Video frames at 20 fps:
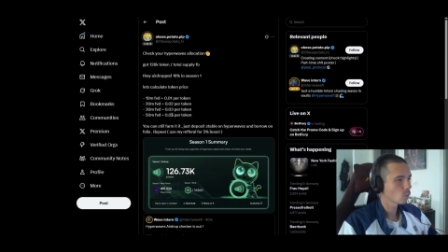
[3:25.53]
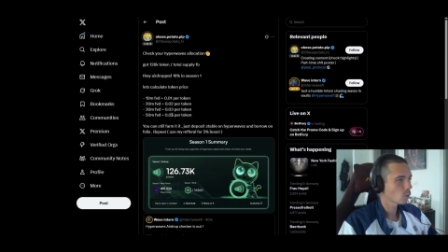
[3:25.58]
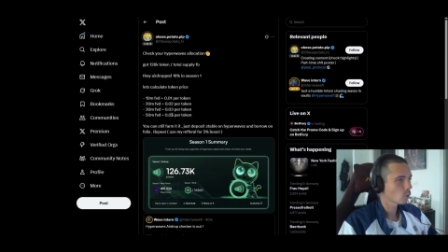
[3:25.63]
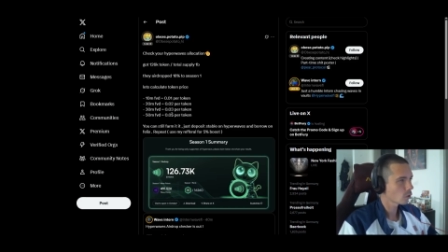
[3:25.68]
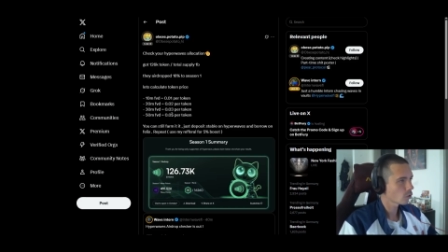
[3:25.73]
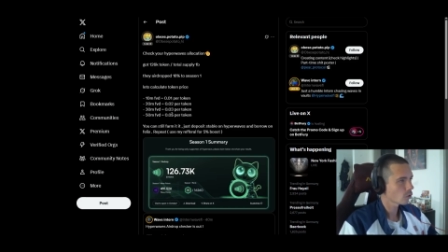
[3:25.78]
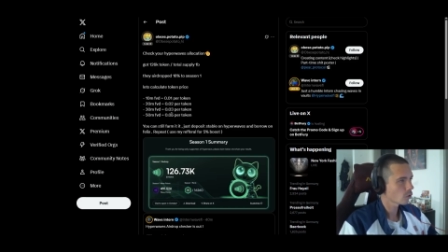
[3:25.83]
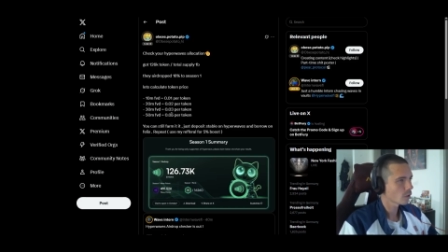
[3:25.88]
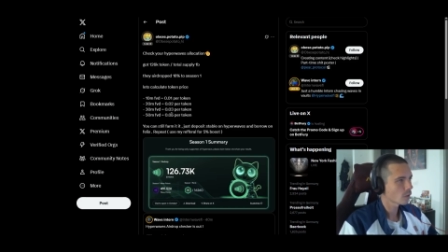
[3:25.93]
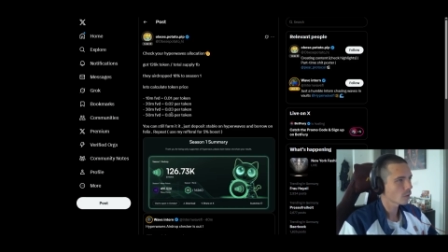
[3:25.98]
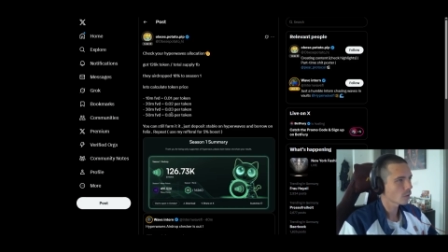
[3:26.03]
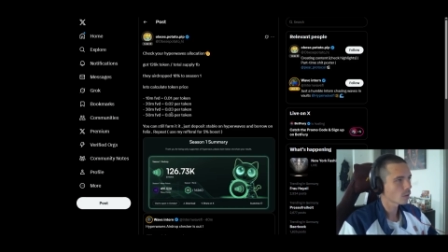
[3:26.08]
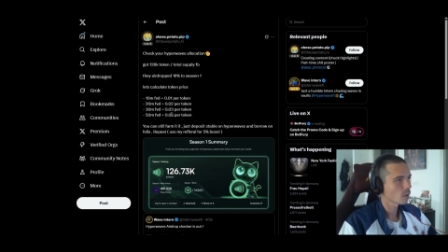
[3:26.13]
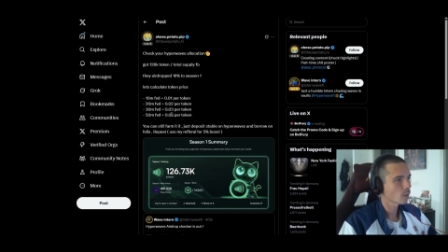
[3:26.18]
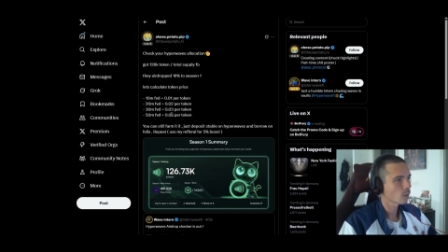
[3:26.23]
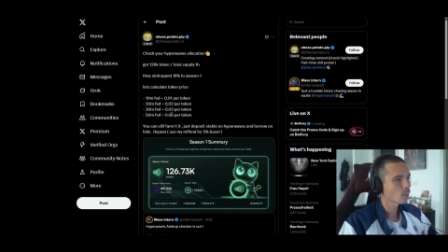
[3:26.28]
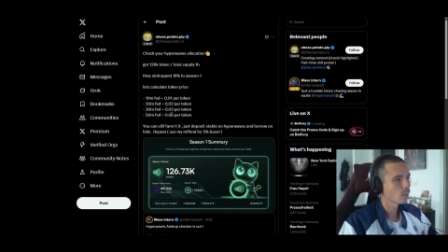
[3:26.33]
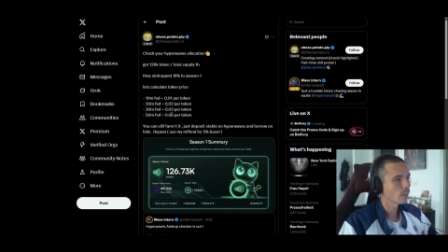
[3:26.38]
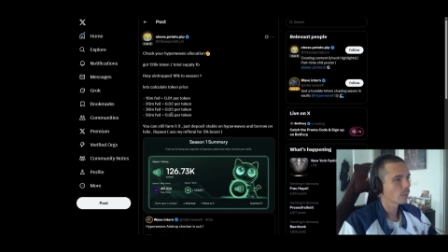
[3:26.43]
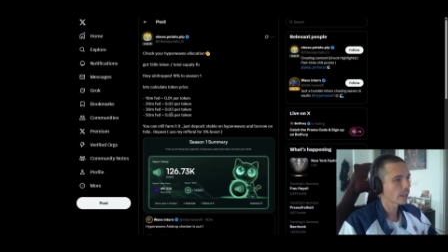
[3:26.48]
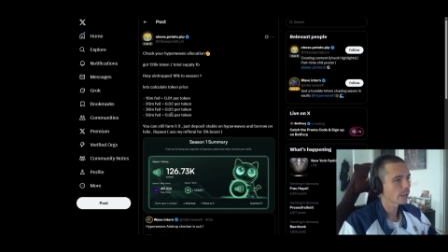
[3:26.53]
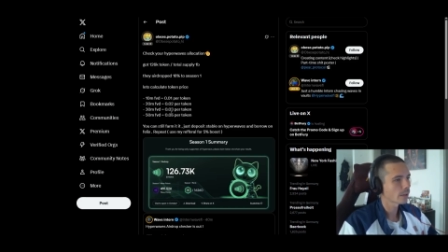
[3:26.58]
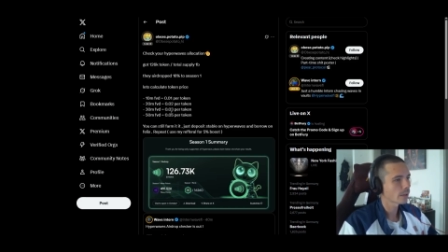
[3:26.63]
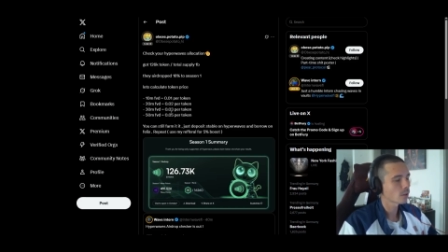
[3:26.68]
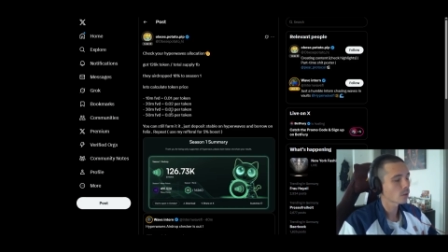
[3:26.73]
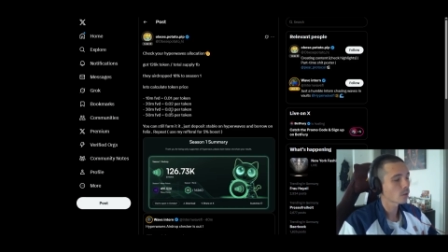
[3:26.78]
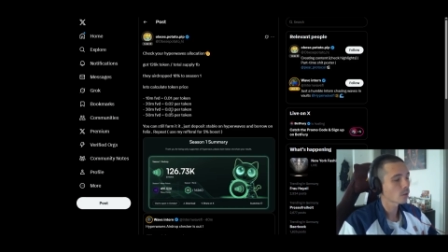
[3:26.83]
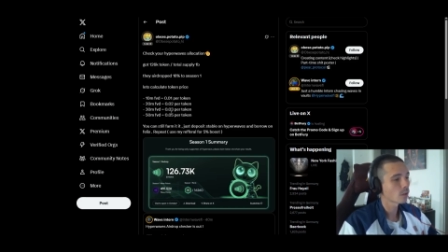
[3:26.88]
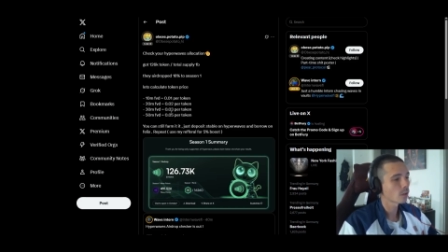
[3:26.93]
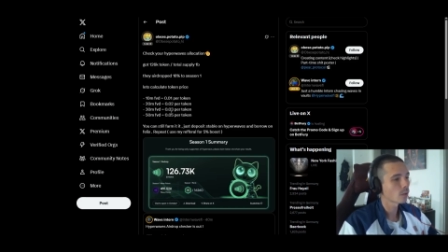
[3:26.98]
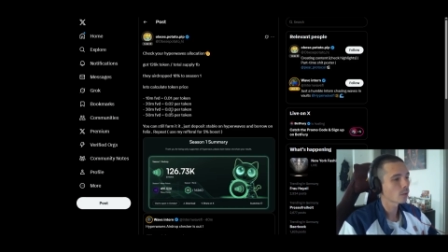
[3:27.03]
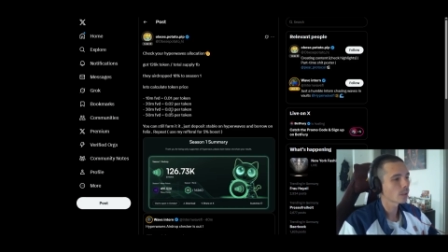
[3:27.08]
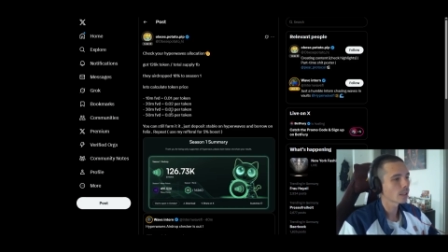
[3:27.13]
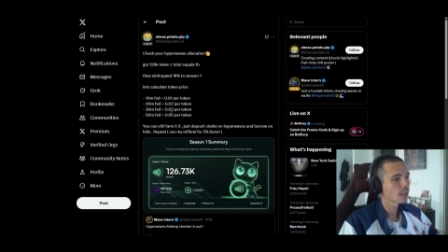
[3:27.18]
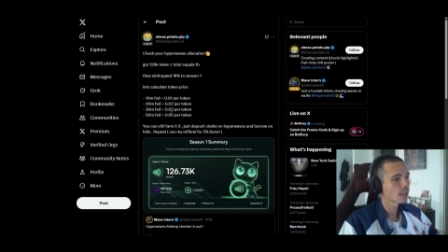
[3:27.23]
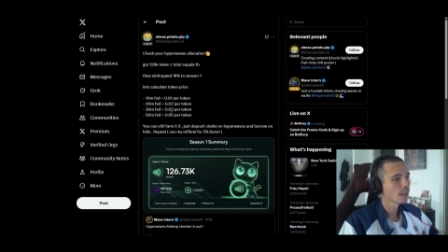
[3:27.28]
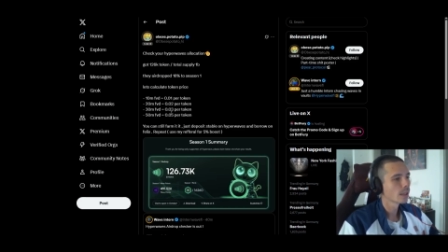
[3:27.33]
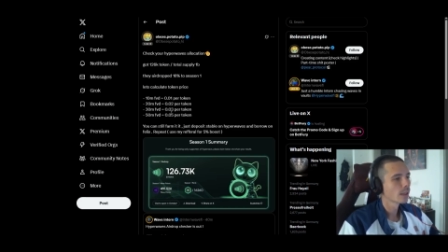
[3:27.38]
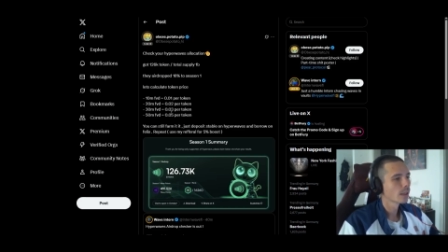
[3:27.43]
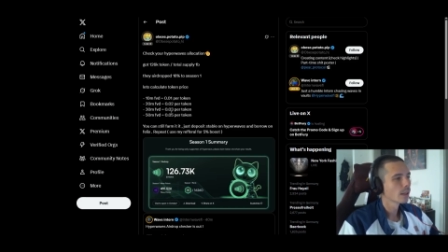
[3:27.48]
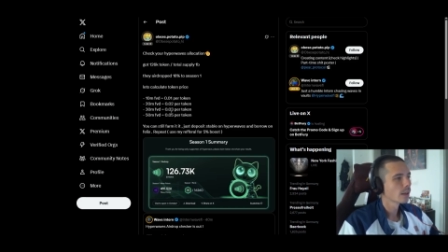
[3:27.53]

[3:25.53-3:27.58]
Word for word: which is not bad considering